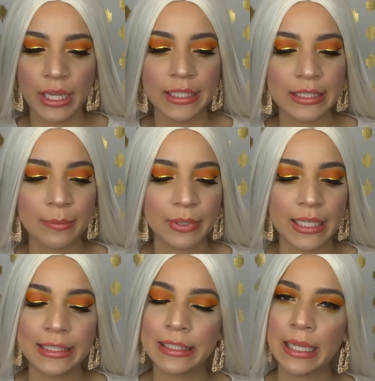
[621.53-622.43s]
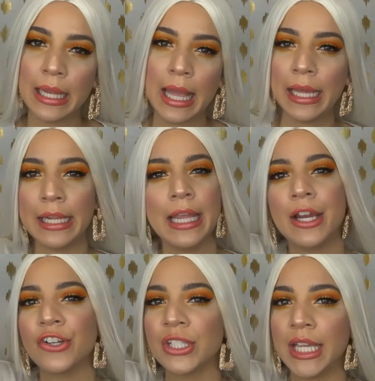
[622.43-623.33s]
and some nice
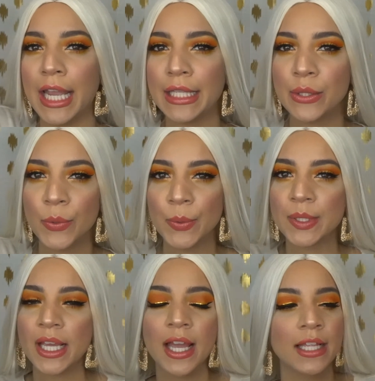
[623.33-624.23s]
gladiator sandals.